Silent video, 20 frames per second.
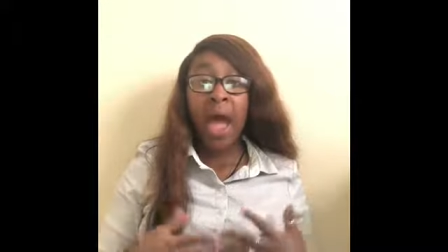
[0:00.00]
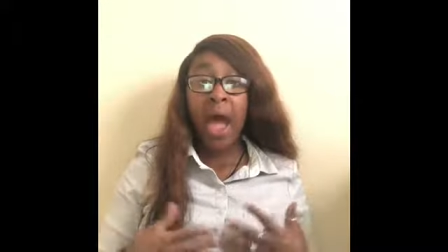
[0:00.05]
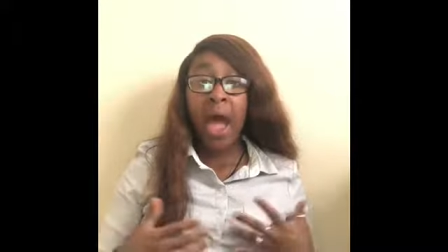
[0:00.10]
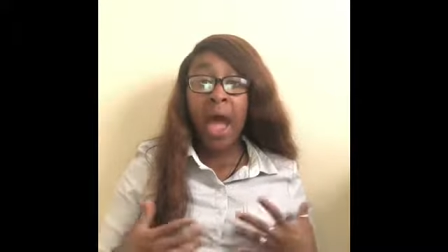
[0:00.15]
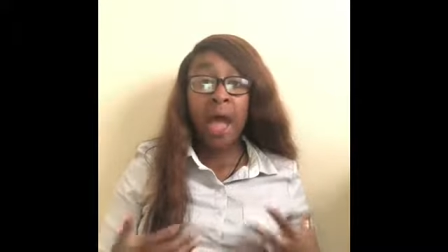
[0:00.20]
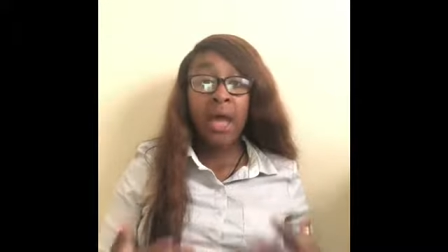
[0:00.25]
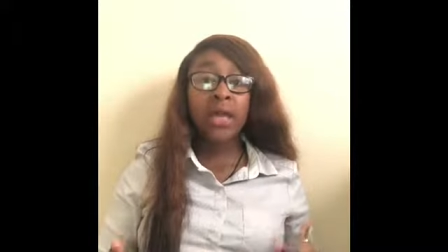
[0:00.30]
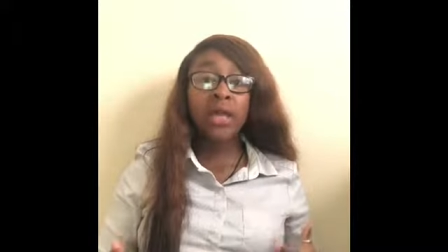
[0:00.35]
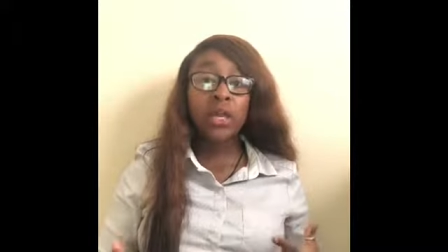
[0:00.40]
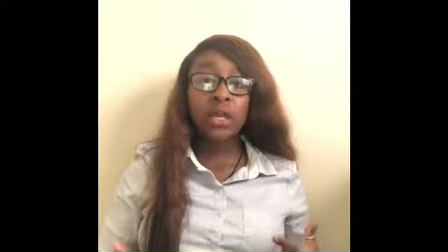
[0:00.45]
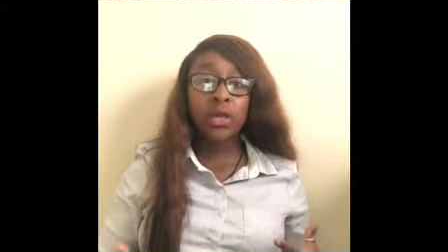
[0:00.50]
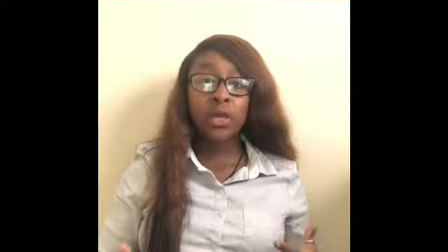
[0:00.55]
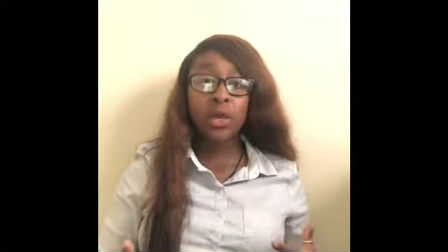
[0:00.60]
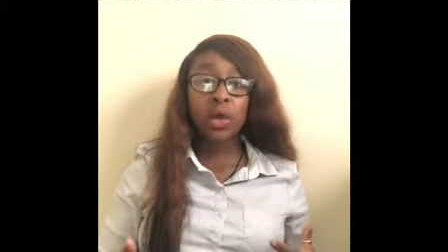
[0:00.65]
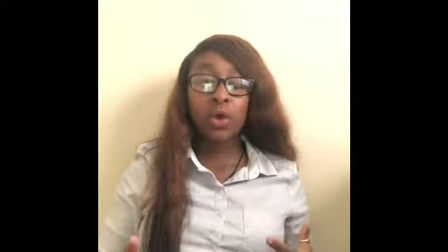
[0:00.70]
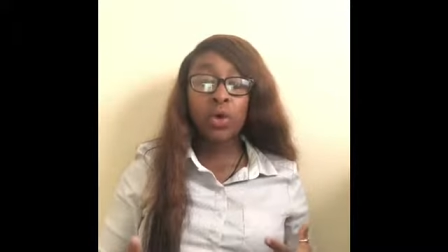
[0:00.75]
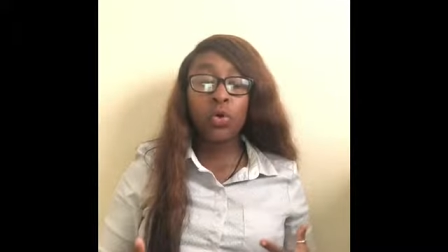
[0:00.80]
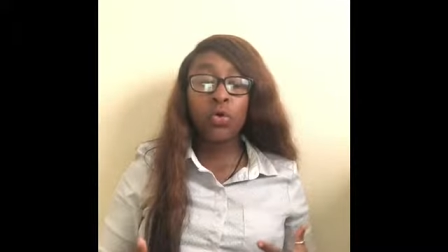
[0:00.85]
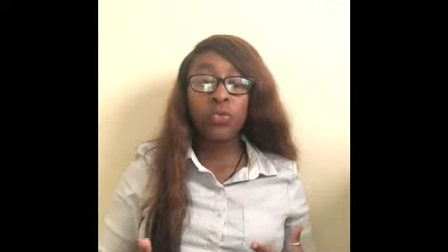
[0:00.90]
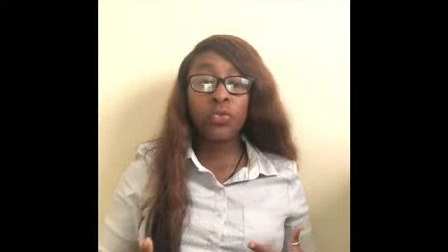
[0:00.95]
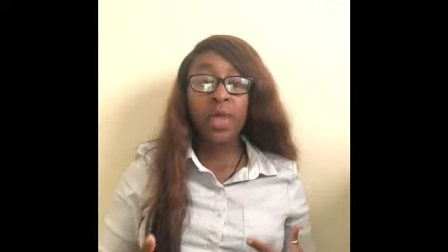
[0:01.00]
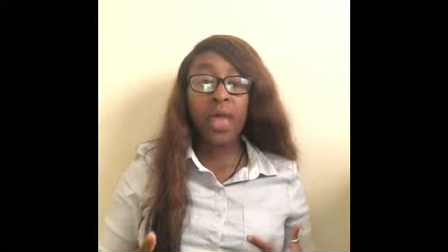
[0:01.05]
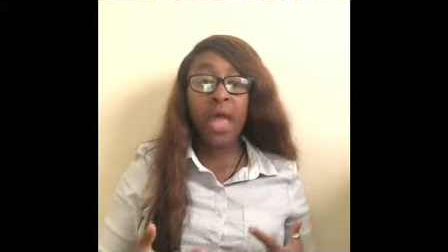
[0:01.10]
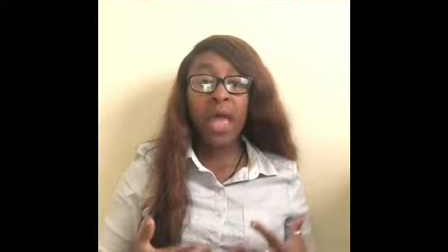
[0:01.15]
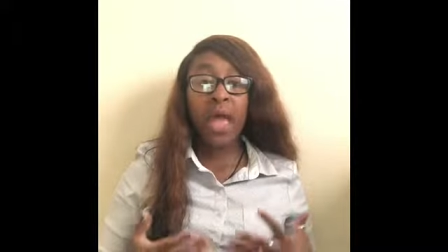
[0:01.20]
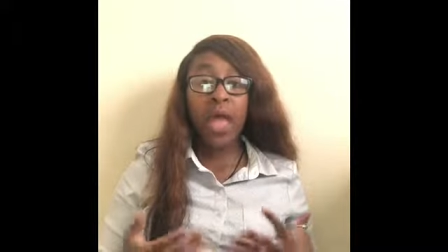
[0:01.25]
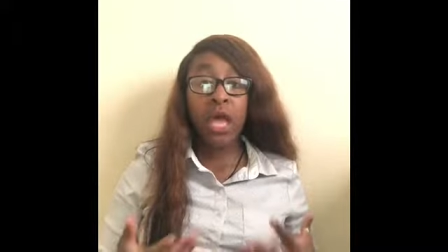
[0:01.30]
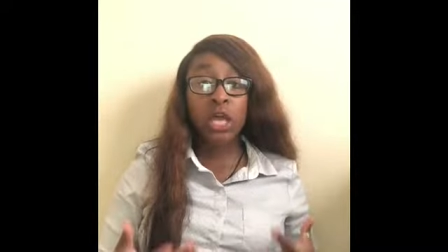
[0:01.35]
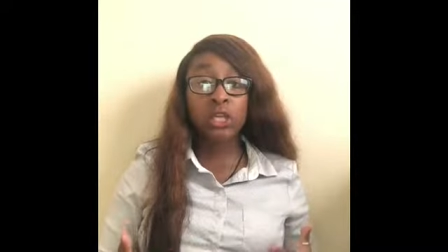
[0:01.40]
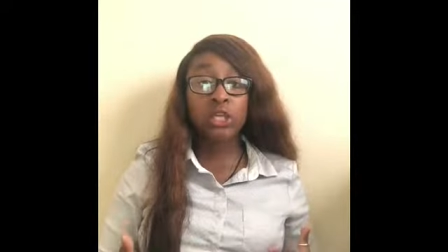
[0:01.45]
I didn't know
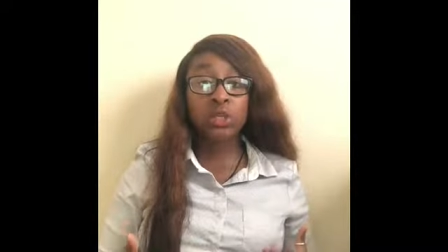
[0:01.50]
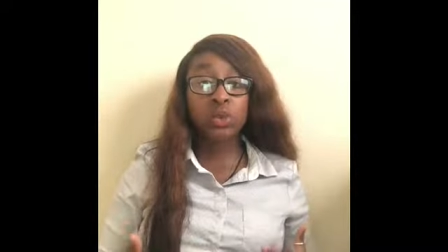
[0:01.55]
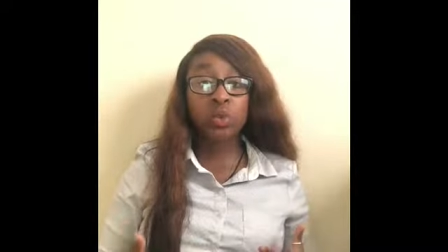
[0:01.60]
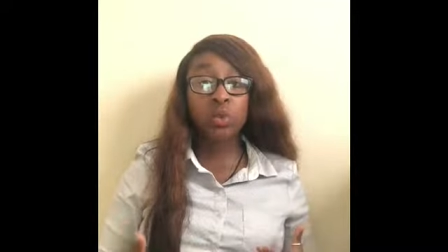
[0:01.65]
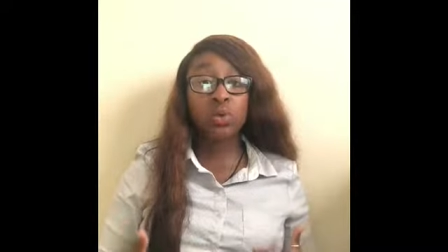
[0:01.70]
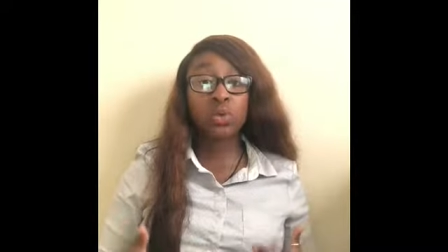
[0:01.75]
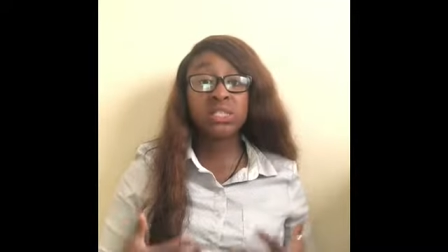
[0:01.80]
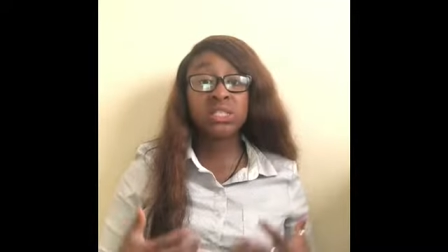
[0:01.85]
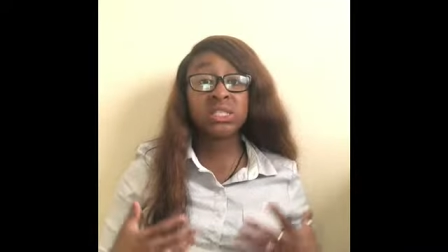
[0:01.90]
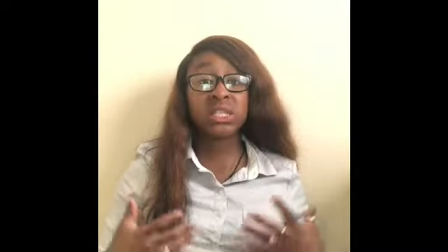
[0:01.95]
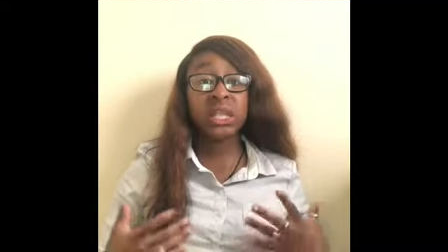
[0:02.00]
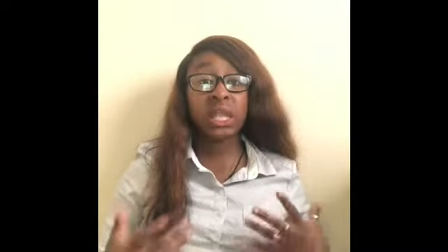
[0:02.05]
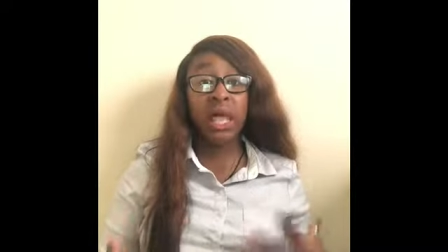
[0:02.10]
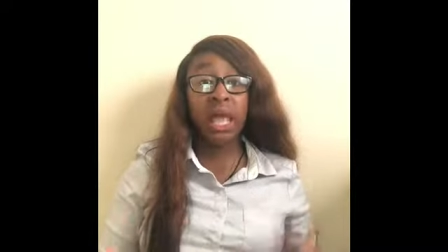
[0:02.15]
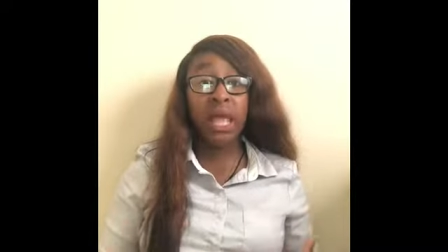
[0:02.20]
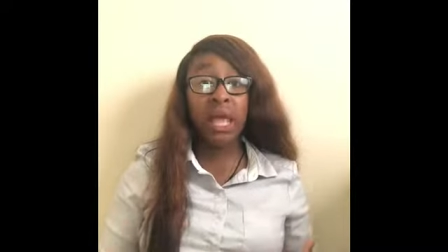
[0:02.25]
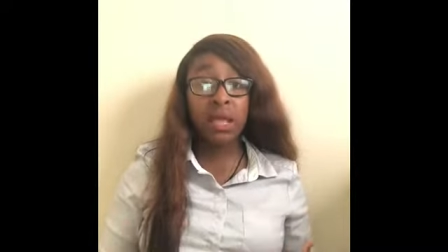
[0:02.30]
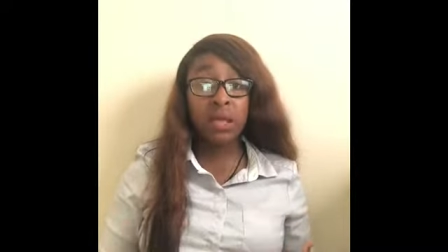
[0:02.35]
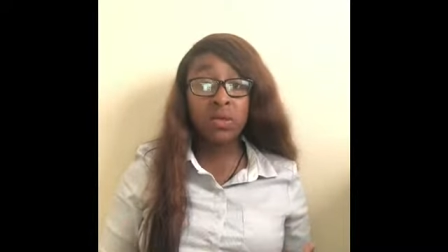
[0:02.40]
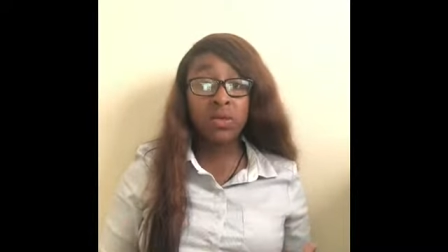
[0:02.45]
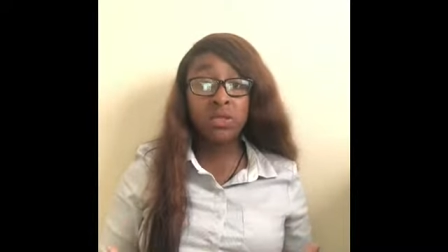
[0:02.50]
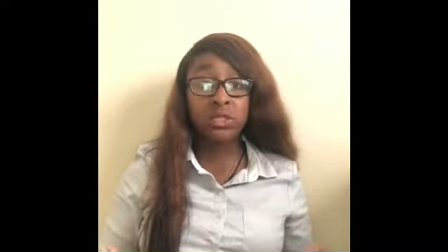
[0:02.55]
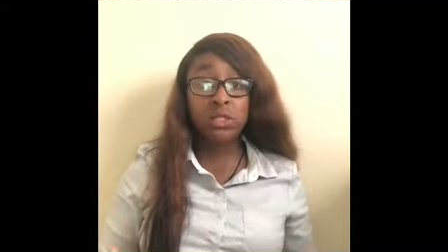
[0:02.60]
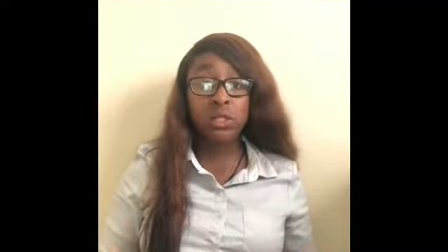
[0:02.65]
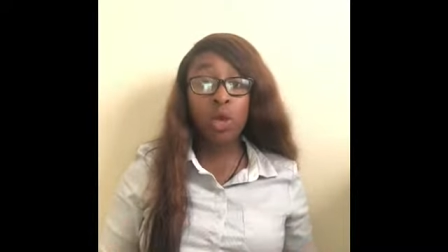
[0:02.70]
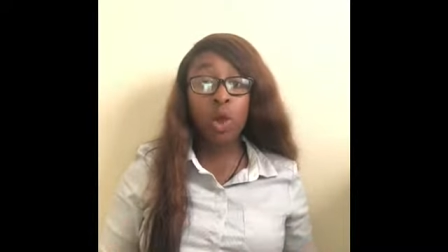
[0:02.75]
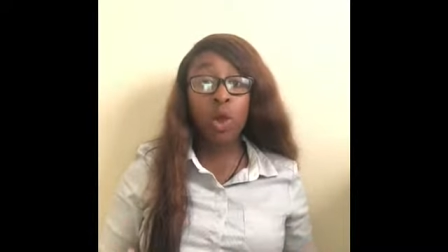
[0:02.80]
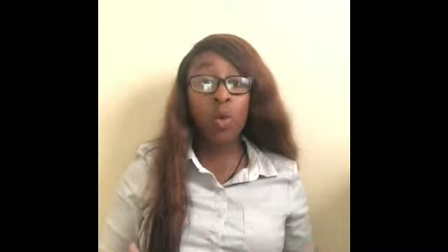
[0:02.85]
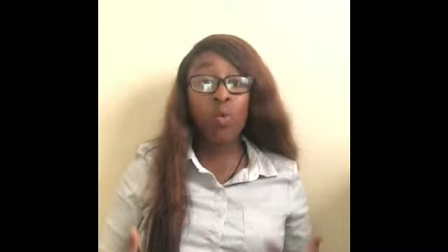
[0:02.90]
that actual slaves